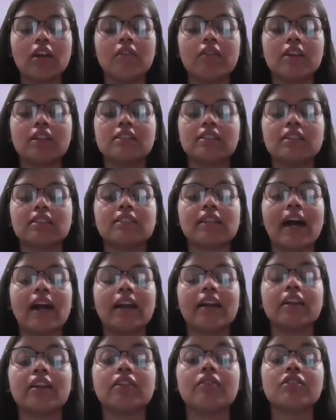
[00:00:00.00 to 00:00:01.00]
We just
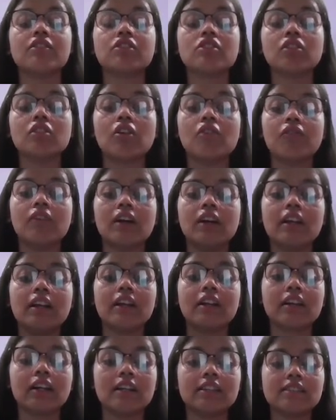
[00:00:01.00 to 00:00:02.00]
had a revision of
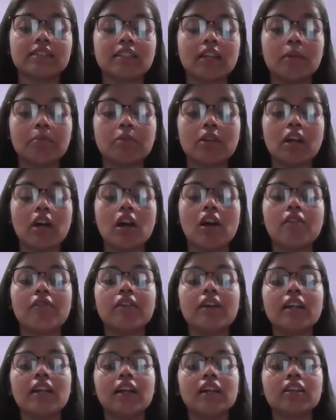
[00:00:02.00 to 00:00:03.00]
earlier concept.
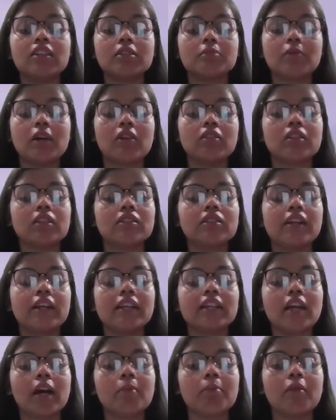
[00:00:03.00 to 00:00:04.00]
We learned about the three
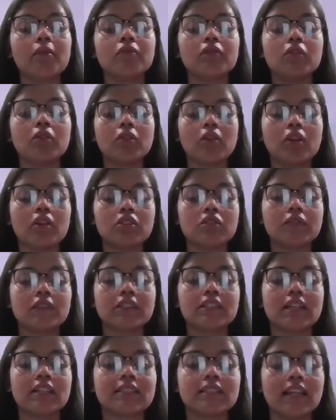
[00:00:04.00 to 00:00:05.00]
type of neurons,
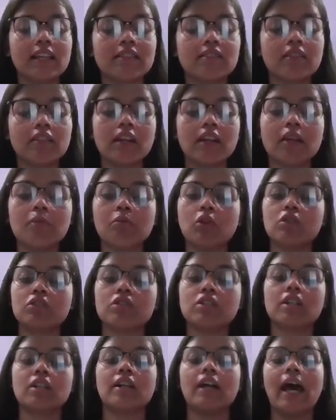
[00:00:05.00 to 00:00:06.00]
which are sensory,
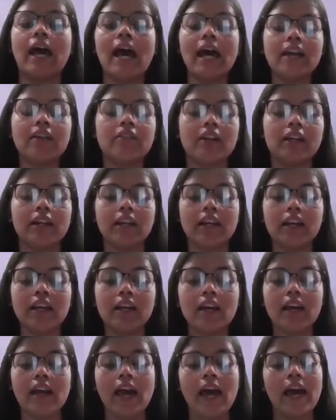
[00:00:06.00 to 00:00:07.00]
motor and relay.
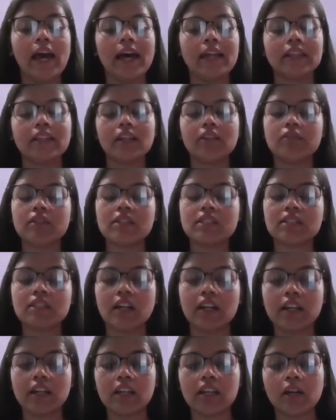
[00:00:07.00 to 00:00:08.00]
And then we
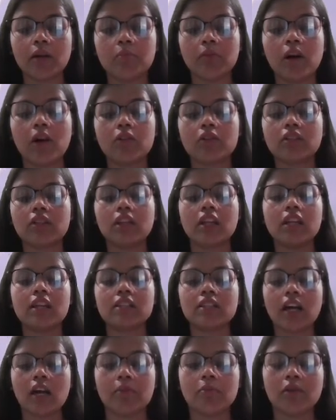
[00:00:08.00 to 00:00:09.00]
studied about three
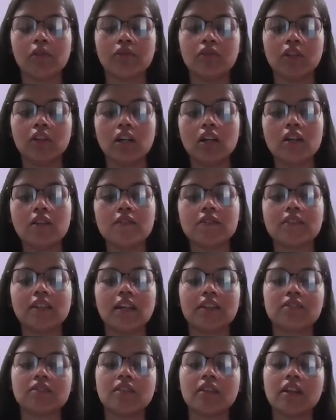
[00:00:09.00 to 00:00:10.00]
type of nerves,
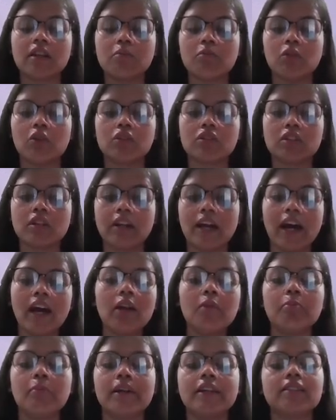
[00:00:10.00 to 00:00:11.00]
sensory, motor
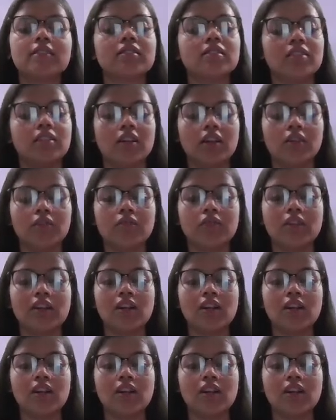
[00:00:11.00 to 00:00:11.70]
and mixed nerve.